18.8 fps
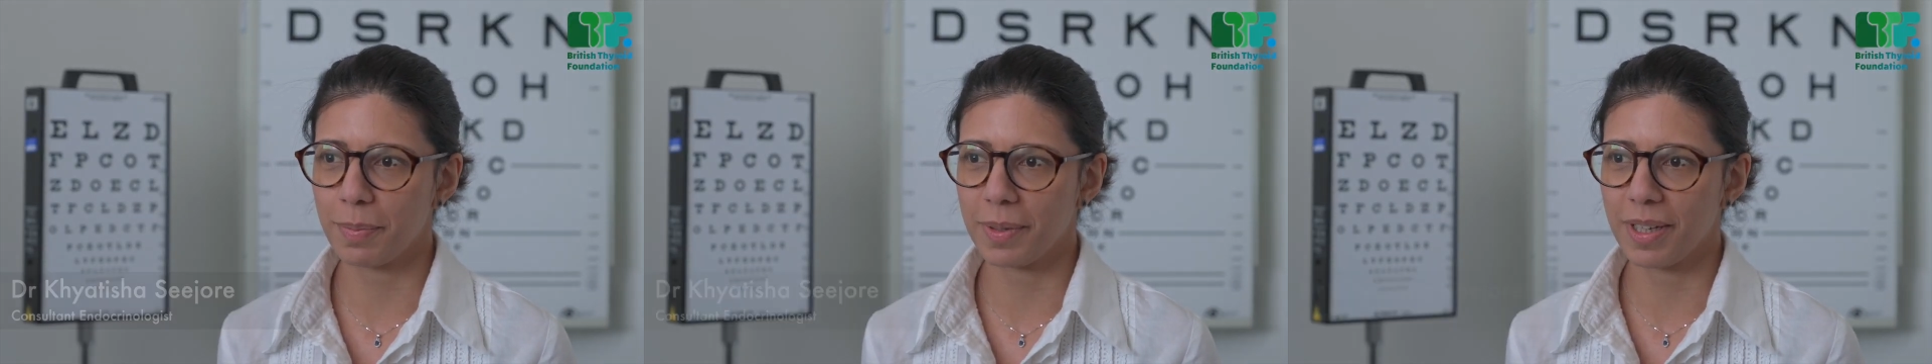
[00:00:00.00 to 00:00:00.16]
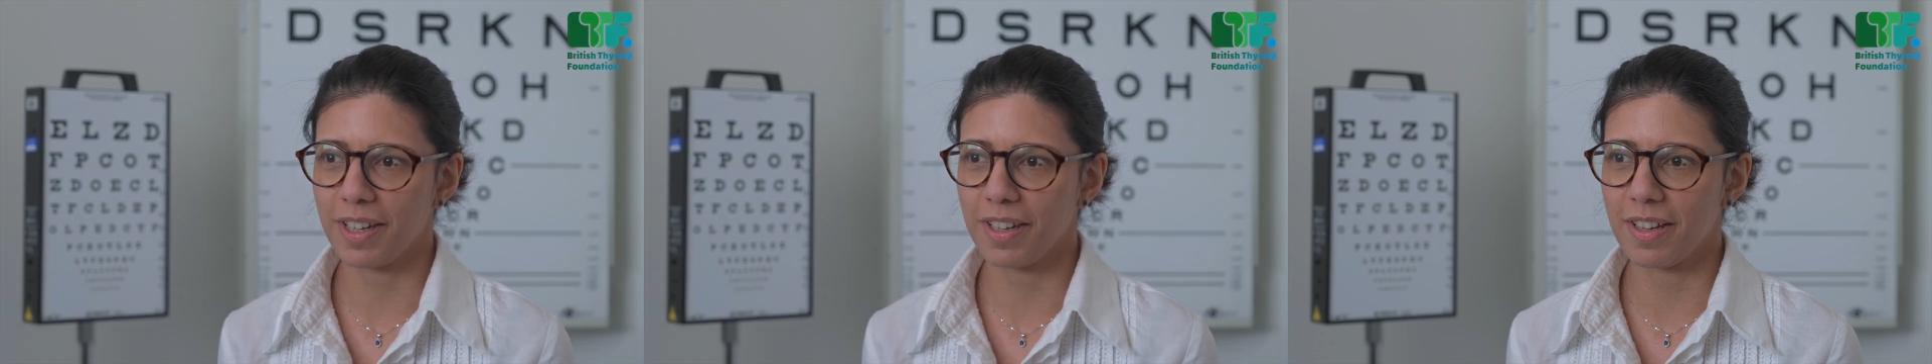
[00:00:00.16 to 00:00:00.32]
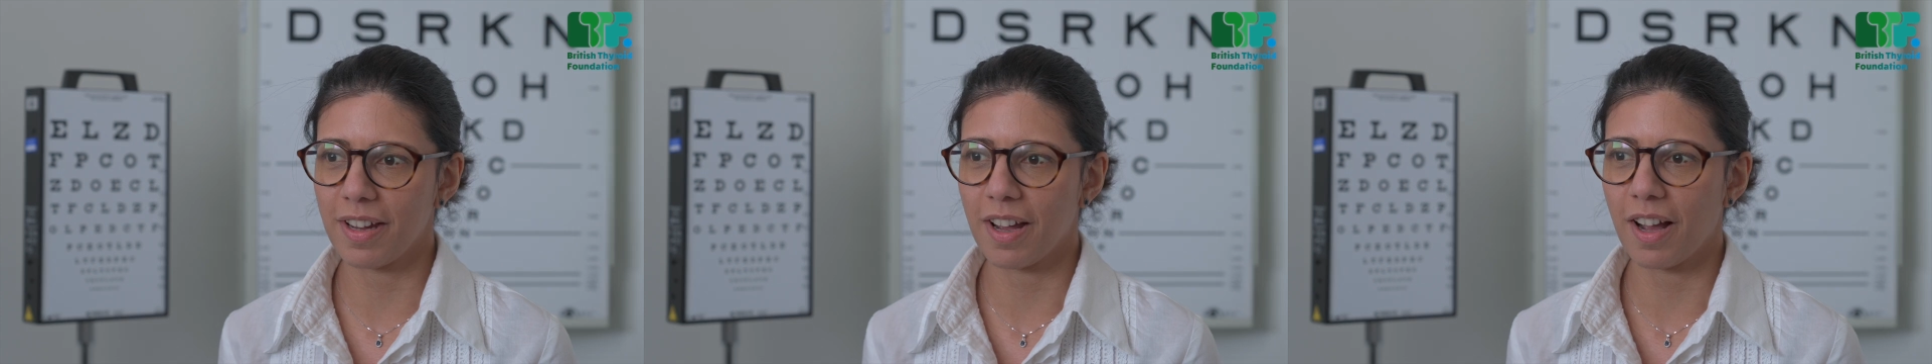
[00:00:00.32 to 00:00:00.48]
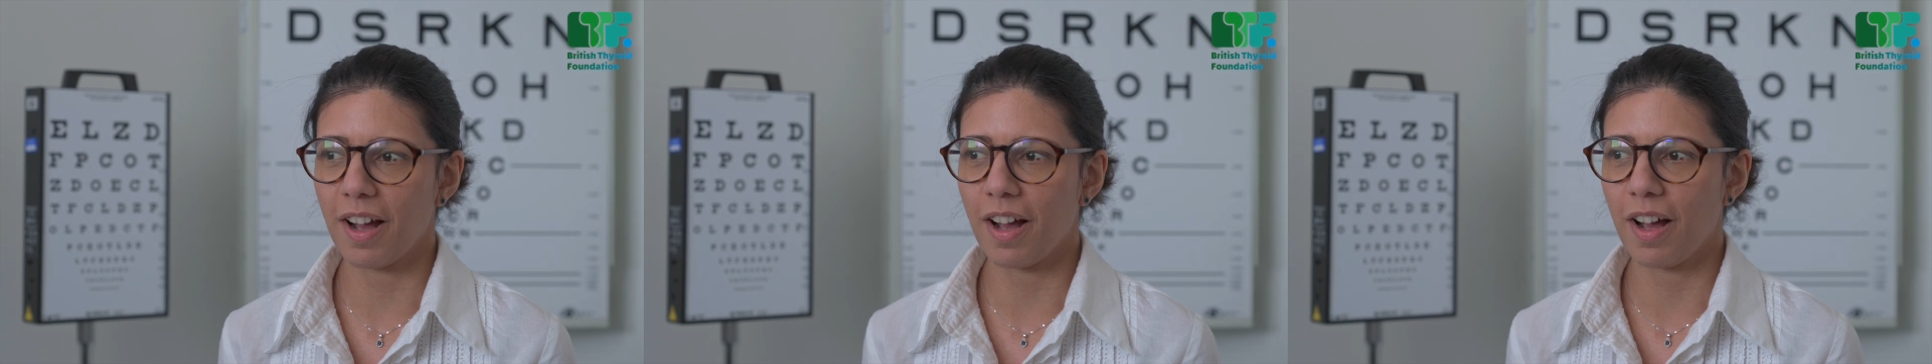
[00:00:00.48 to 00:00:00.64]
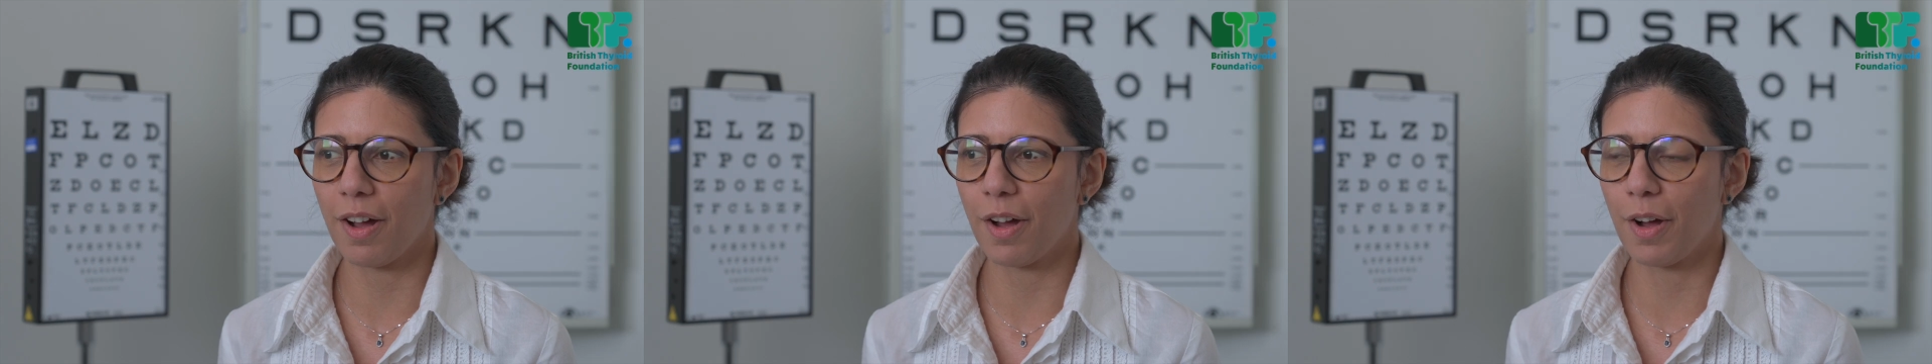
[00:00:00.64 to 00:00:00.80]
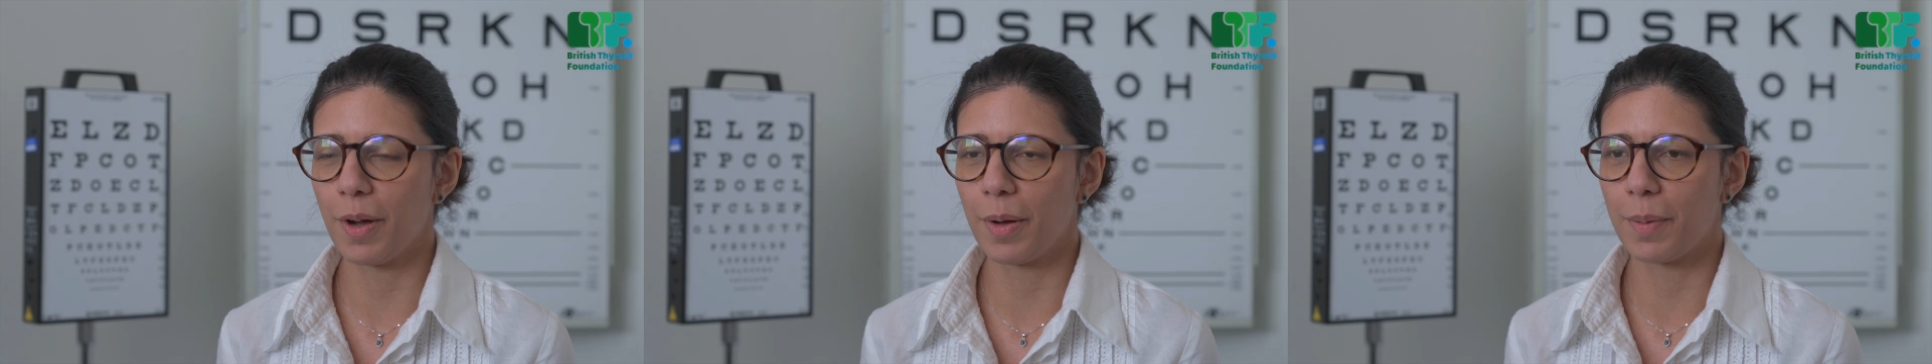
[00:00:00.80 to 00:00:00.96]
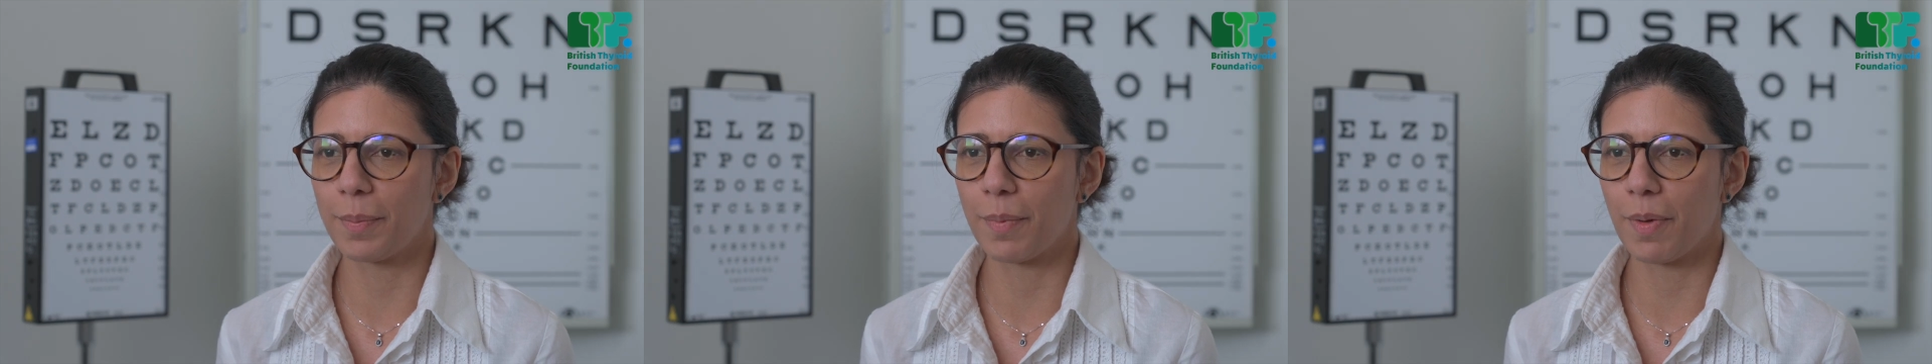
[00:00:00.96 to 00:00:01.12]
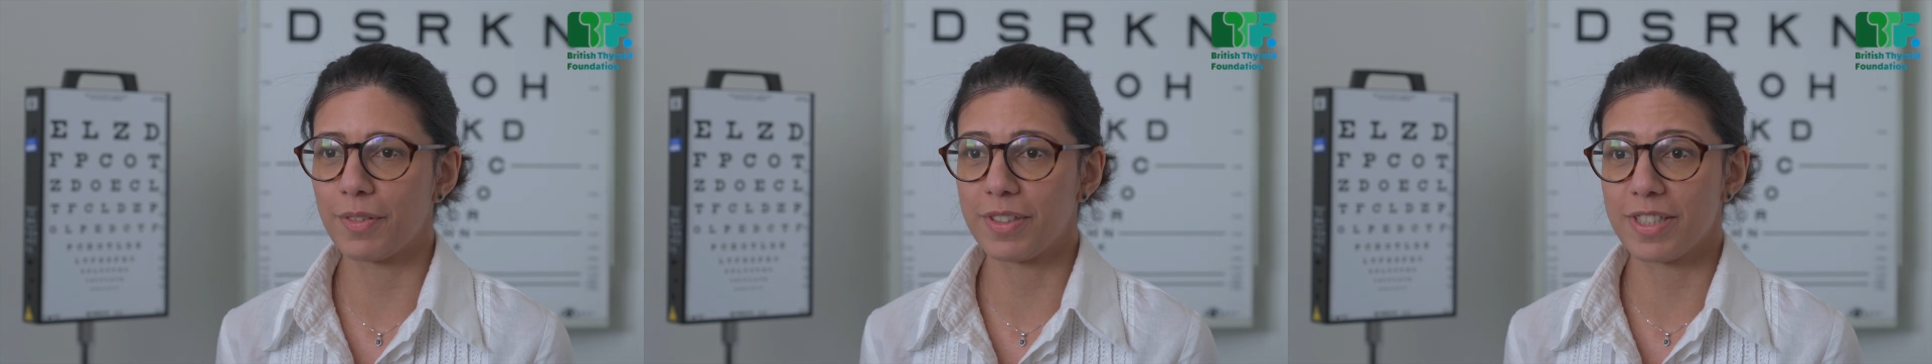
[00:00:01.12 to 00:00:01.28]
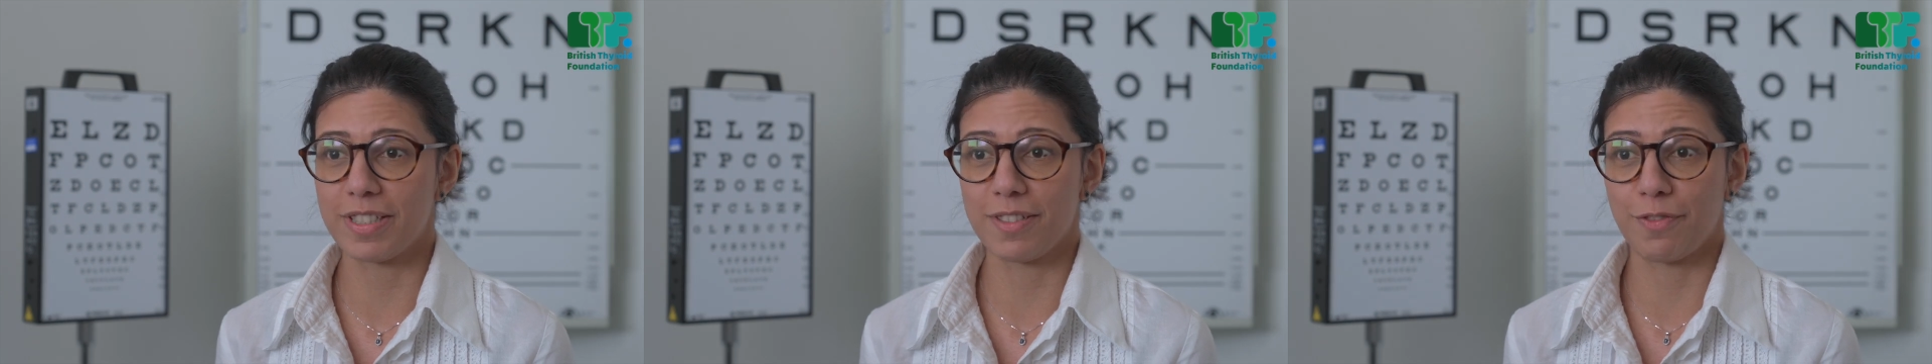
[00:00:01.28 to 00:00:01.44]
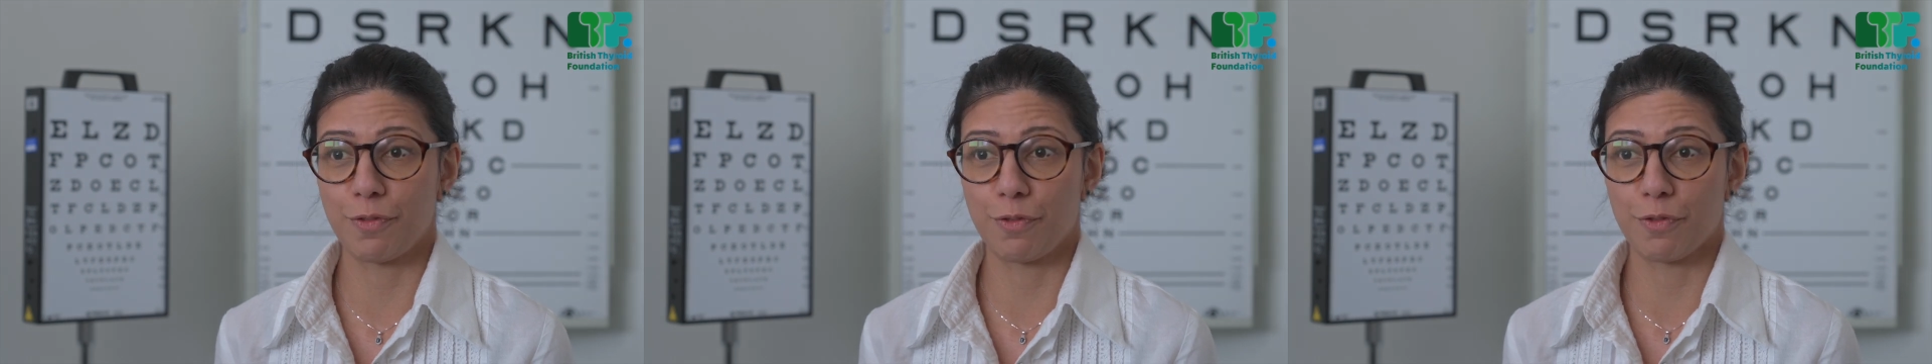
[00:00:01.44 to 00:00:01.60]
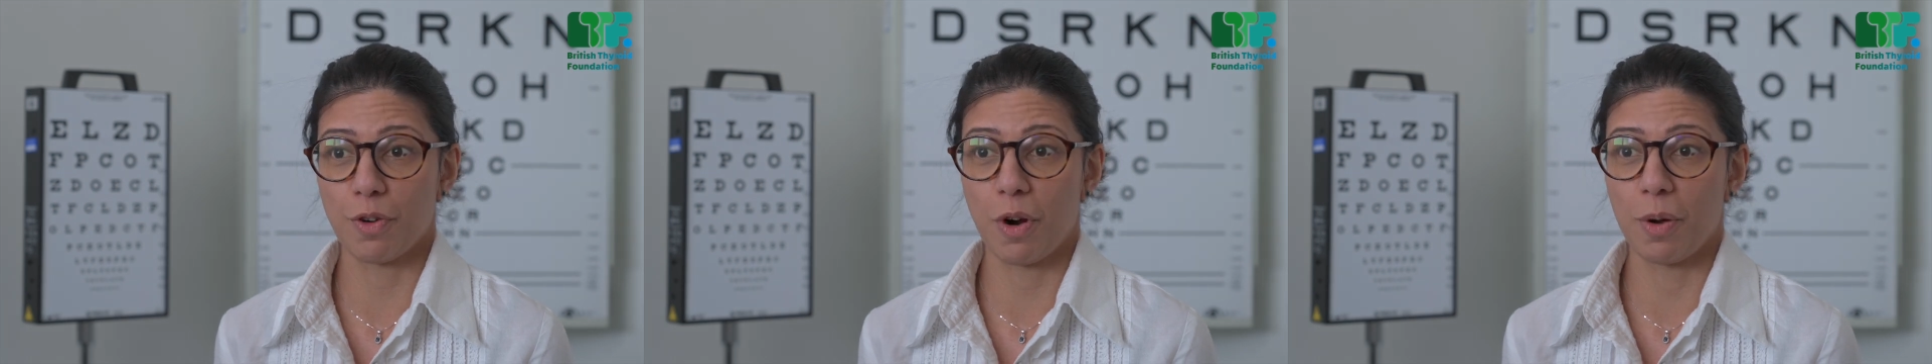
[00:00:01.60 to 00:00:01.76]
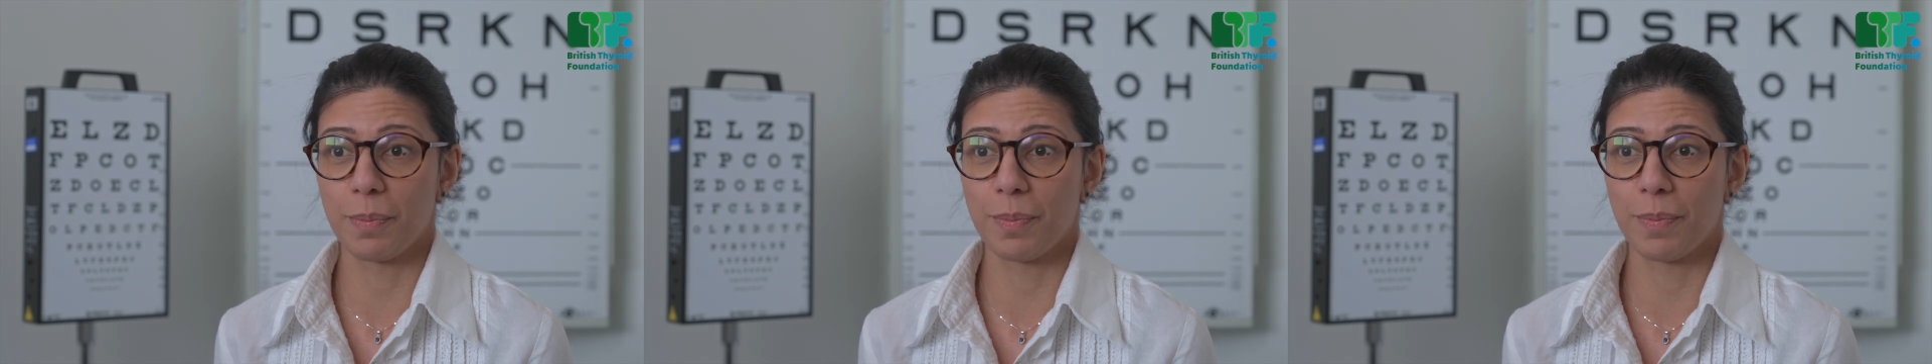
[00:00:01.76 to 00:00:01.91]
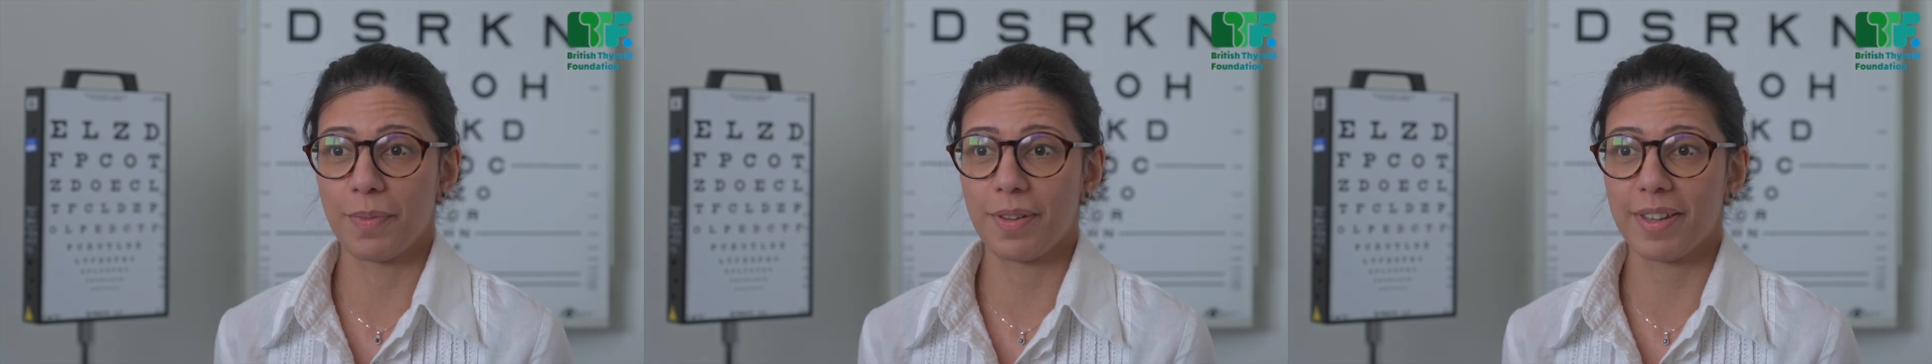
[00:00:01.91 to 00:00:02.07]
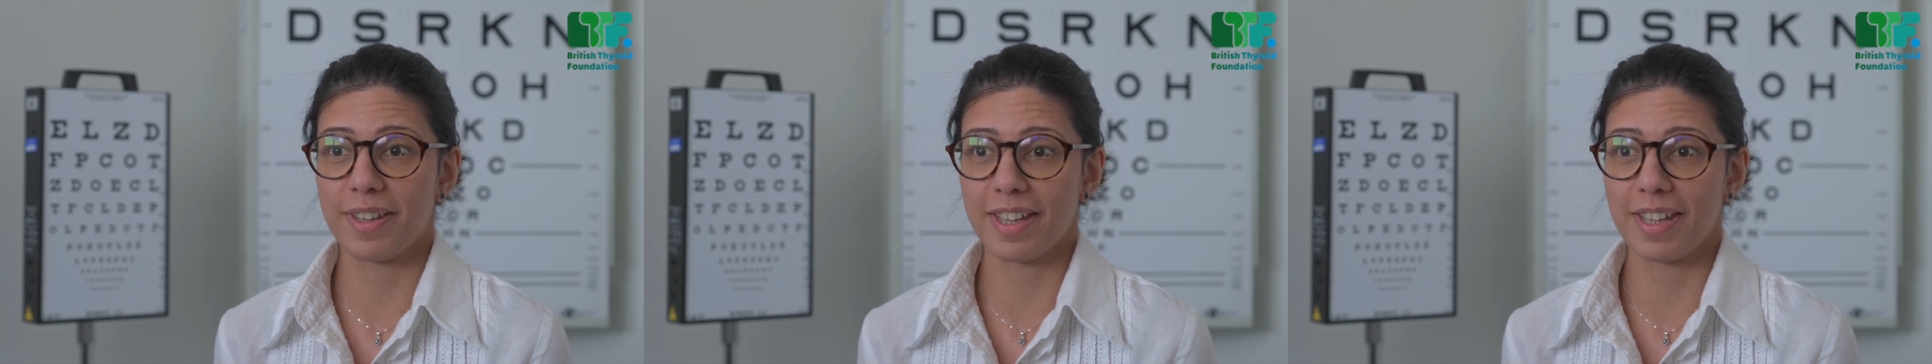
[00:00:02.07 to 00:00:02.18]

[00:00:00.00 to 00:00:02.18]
be from